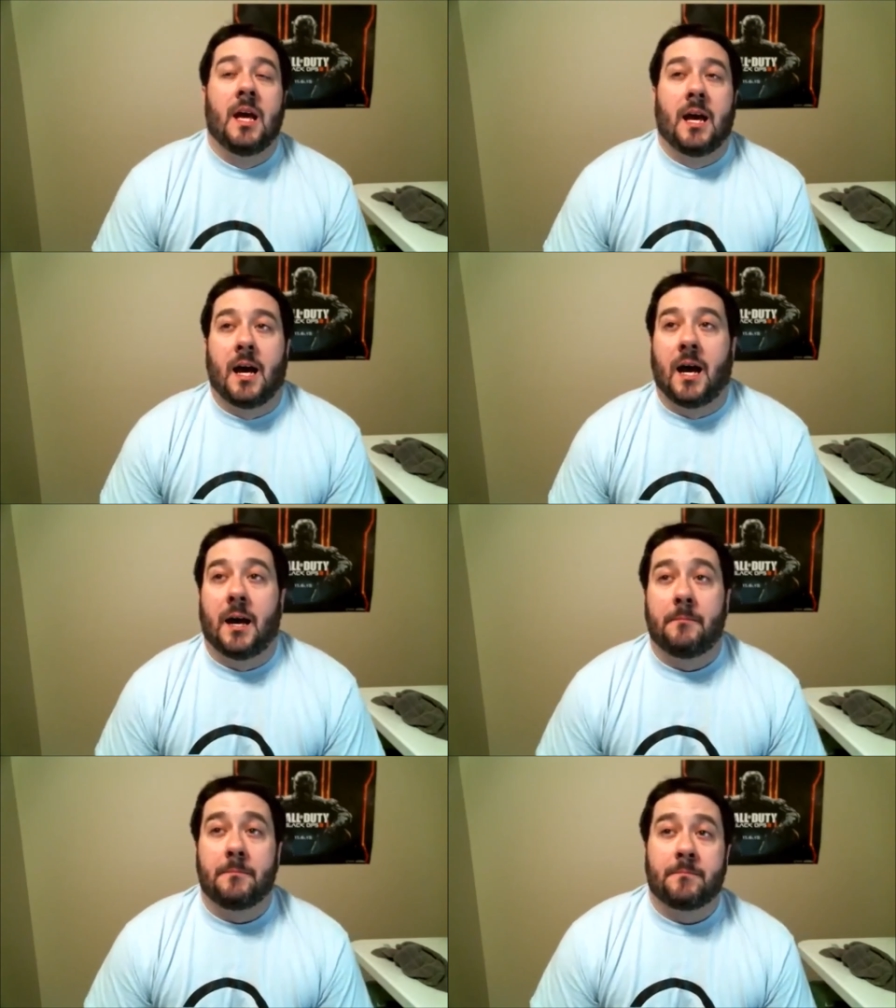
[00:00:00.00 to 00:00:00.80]

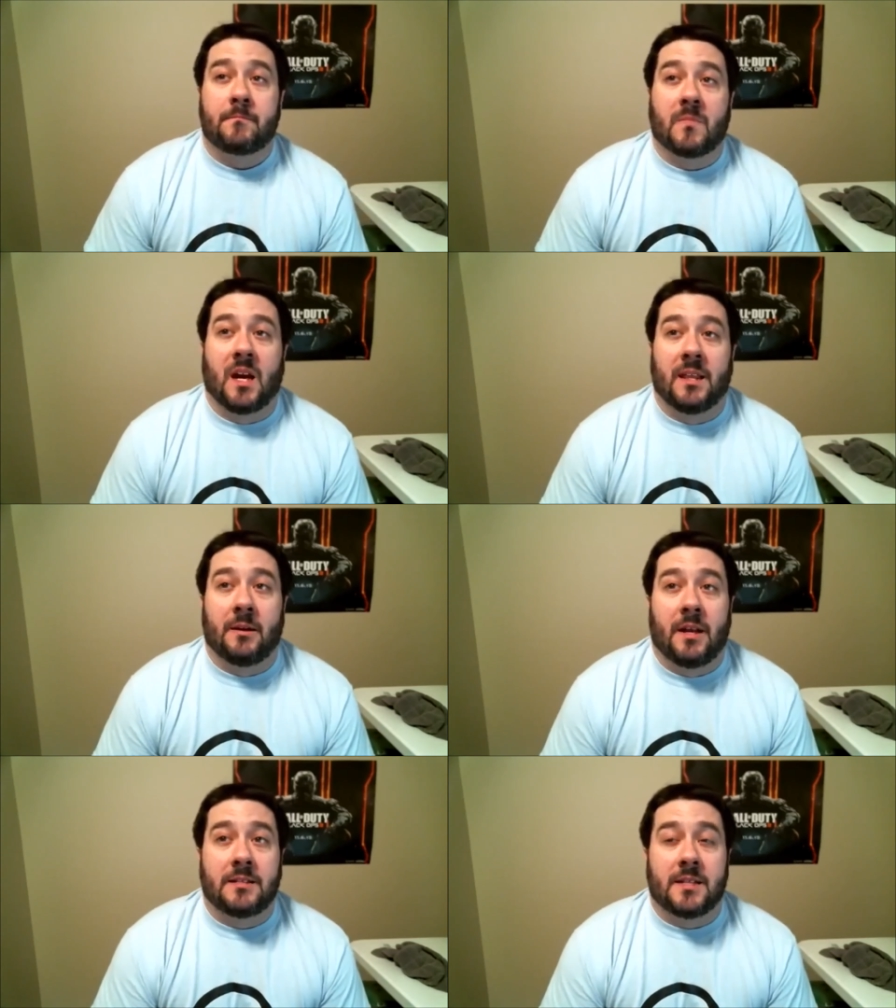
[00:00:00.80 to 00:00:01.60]
And
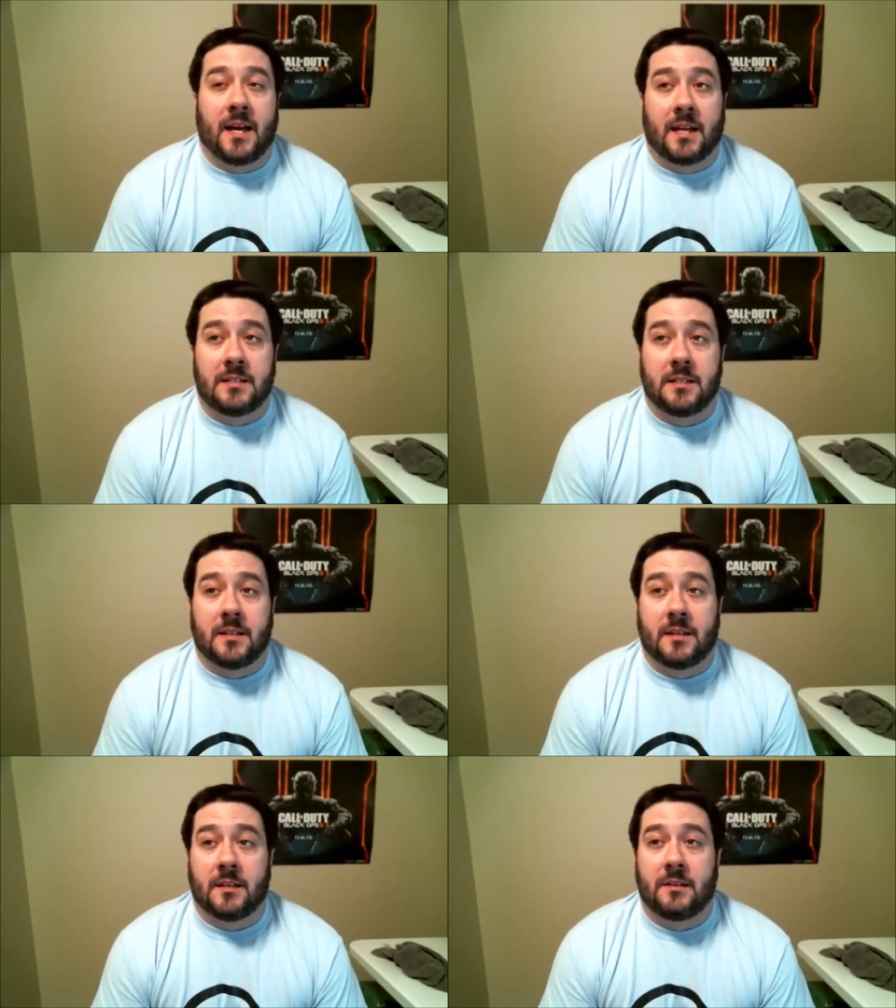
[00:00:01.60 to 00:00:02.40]
then as I got
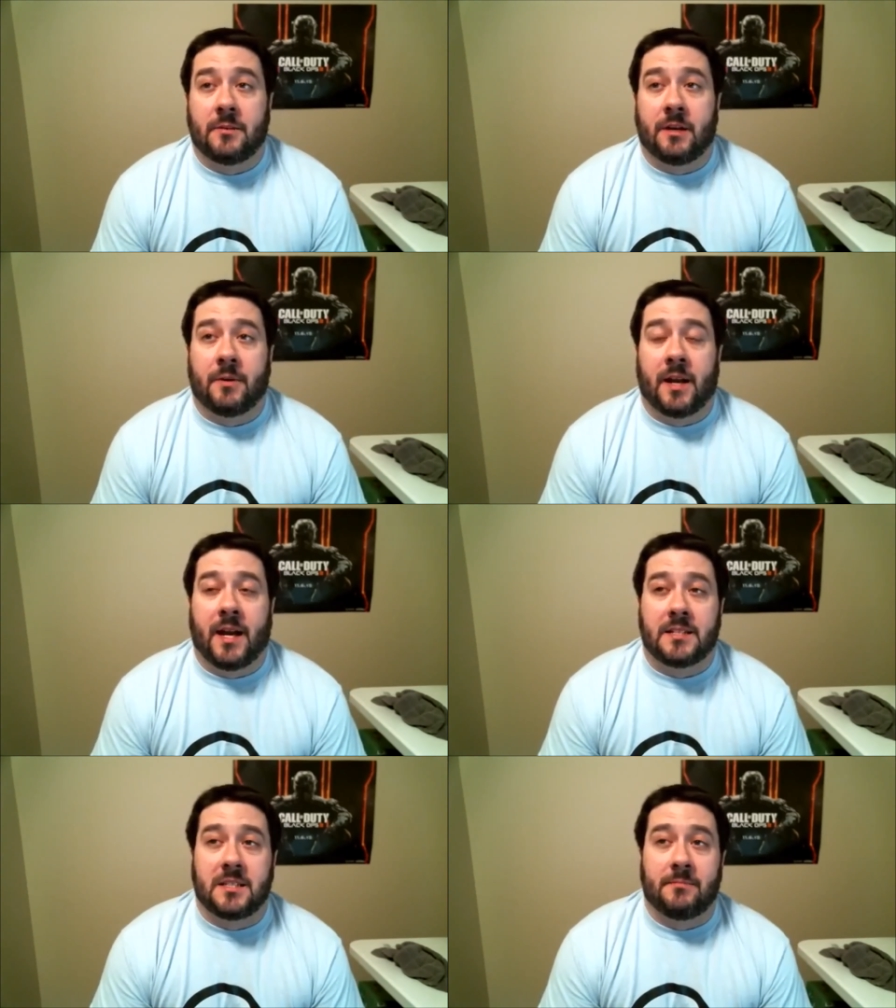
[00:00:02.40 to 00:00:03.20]
to when I
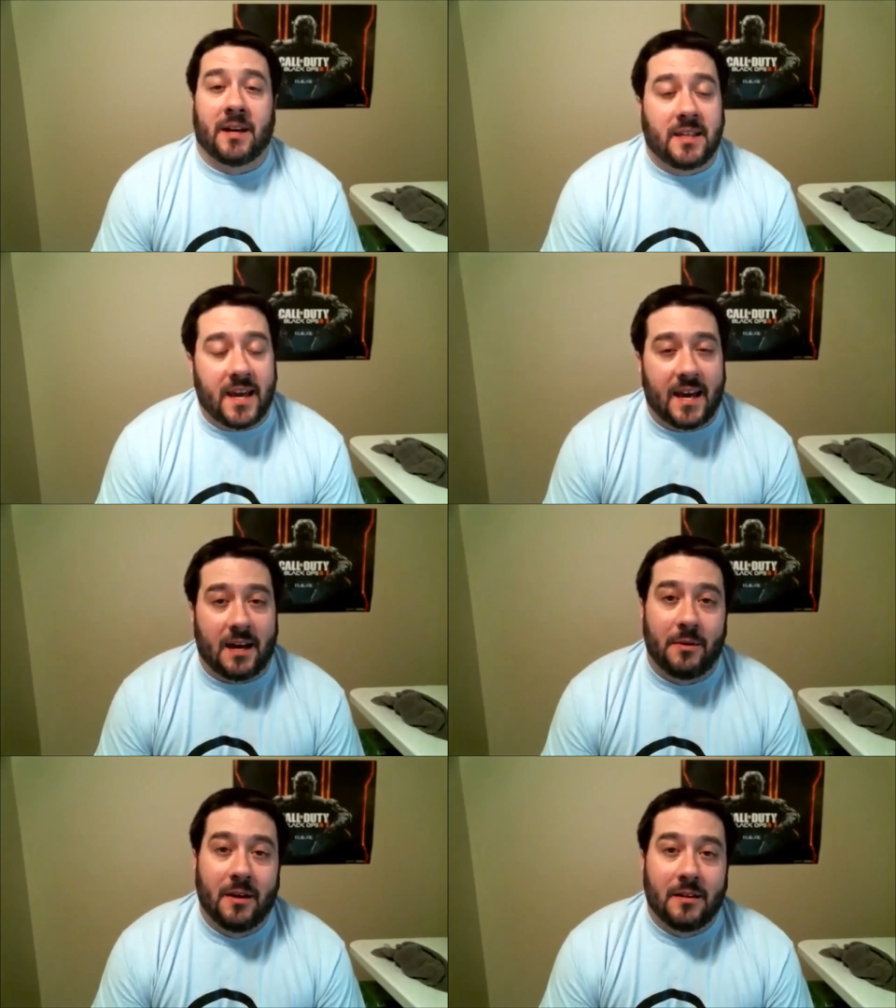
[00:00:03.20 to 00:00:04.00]
got to my
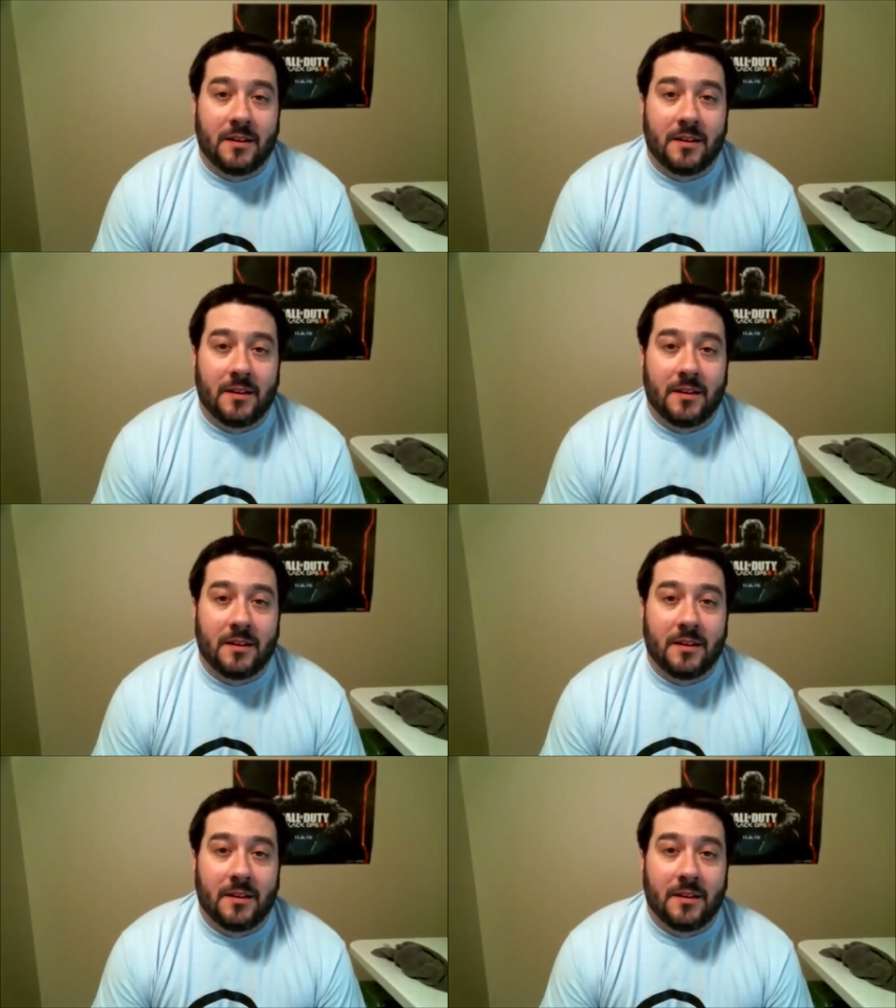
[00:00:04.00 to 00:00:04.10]
cab,